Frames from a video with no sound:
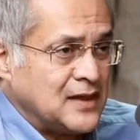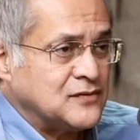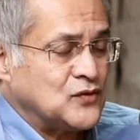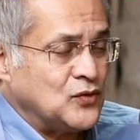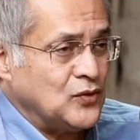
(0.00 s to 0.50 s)

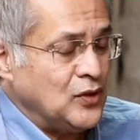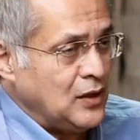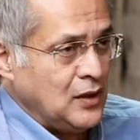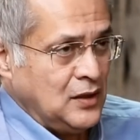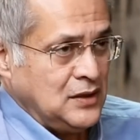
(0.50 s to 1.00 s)
so
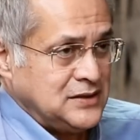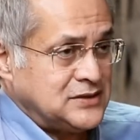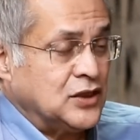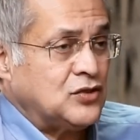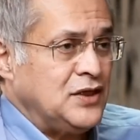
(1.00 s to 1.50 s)

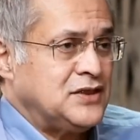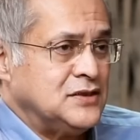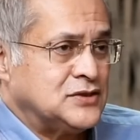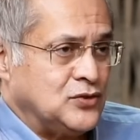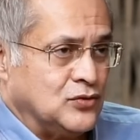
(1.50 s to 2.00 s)

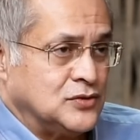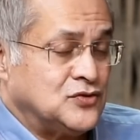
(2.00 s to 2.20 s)
circulation is slow.